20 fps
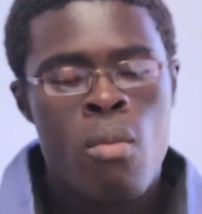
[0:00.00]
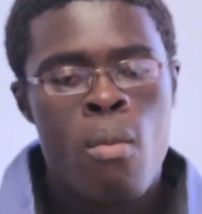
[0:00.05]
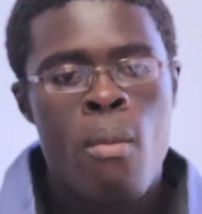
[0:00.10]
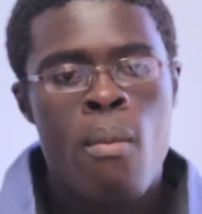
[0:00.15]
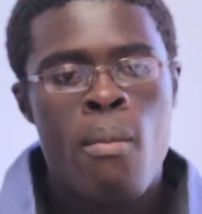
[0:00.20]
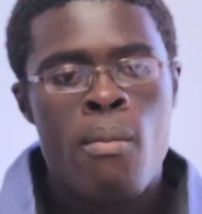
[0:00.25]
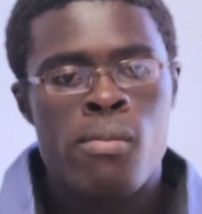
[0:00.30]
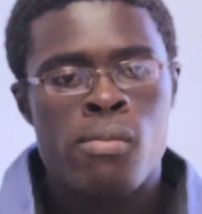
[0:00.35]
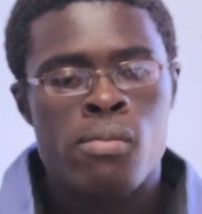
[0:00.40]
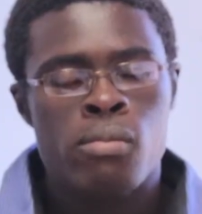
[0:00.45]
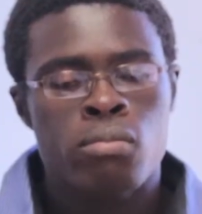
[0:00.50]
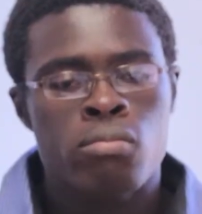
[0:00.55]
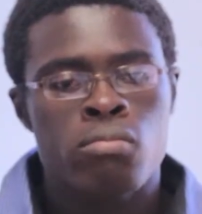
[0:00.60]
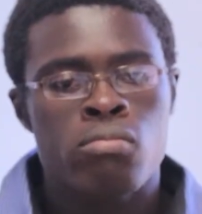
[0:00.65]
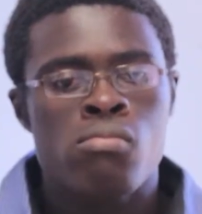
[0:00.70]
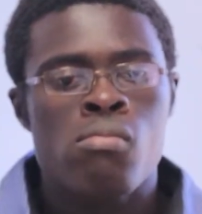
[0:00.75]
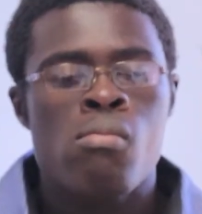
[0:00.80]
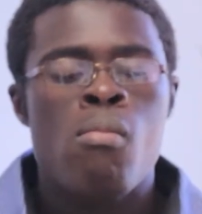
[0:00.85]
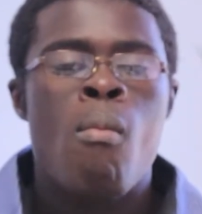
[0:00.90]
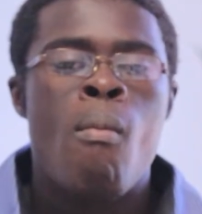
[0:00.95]
position,
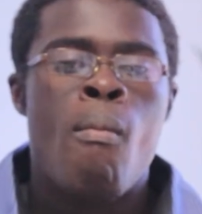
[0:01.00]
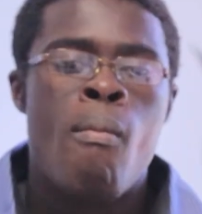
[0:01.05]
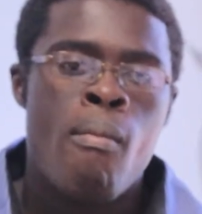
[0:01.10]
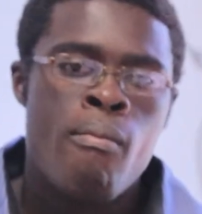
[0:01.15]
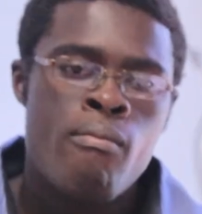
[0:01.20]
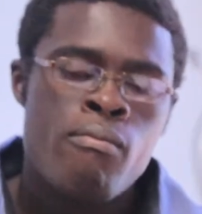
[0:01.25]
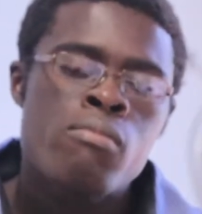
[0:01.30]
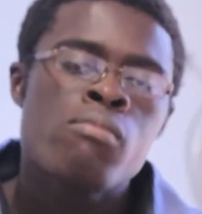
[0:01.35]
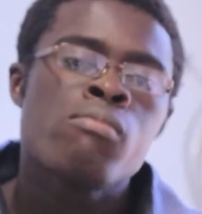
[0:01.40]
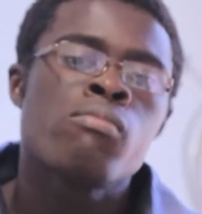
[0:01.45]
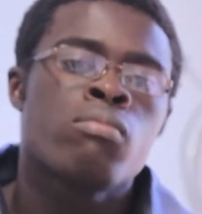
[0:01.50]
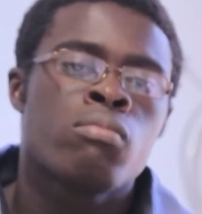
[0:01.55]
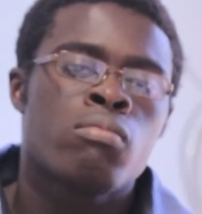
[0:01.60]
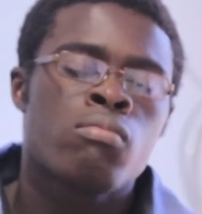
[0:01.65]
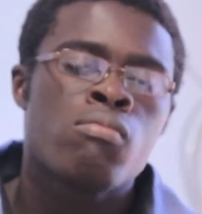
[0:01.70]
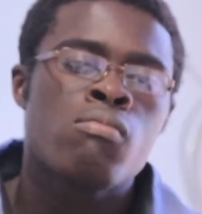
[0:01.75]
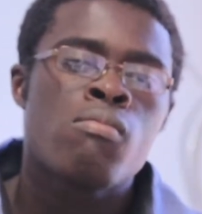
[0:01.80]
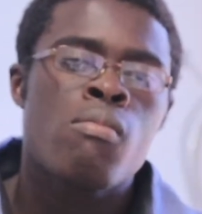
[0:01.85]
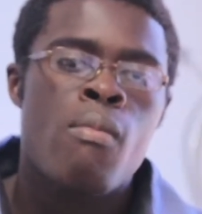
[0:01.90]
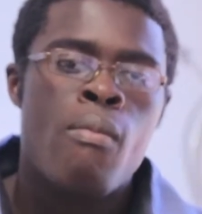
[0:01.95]
which will report
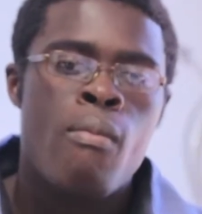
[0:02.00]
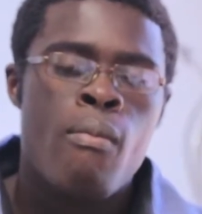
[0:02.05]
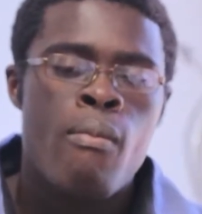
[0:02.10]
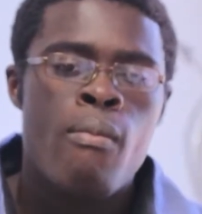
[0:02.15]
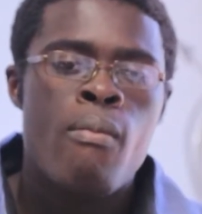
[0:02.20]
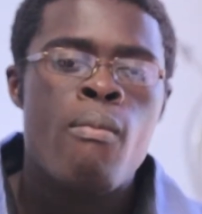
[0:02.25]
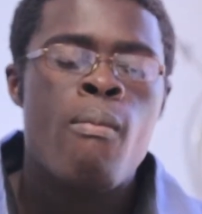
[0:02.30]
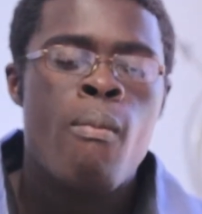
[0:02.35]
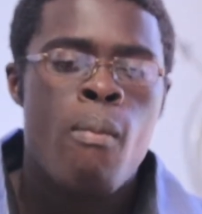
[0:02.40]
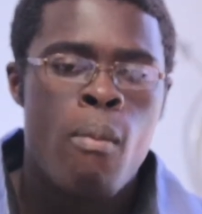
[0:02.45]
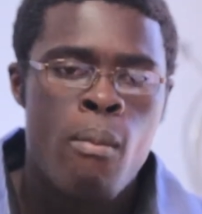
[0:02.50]
to the manager.